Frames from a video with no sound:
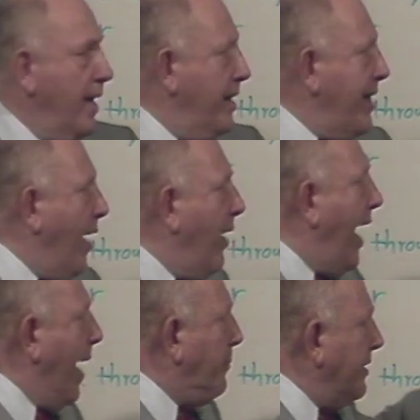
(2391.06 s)
Now,
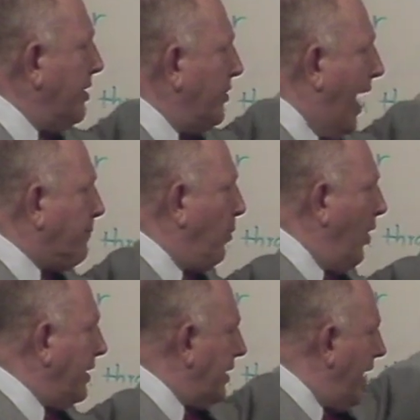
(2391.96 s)
up until that
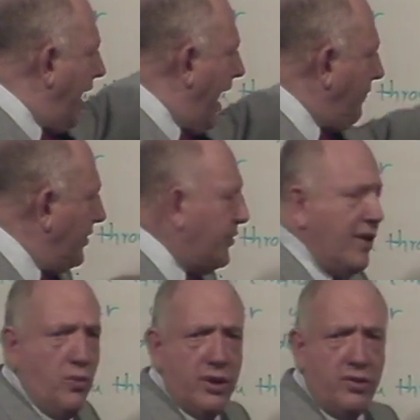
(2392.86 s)
point,
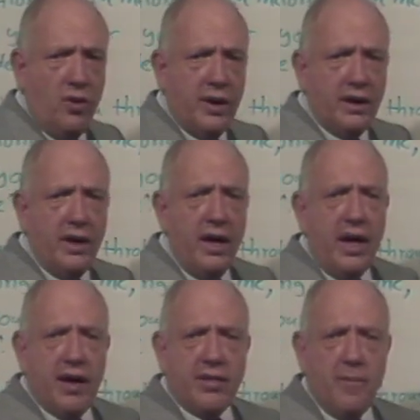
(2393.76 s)
everything we're doing
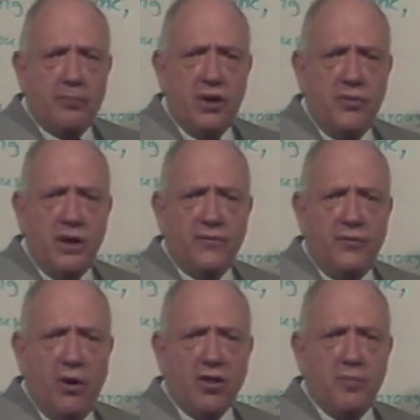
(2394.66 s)
is simply
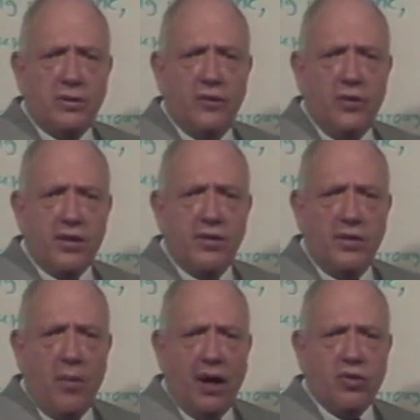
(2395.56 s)
reinforcement of what's in
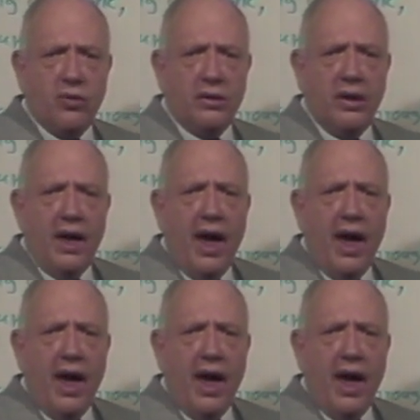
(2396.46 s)
the module.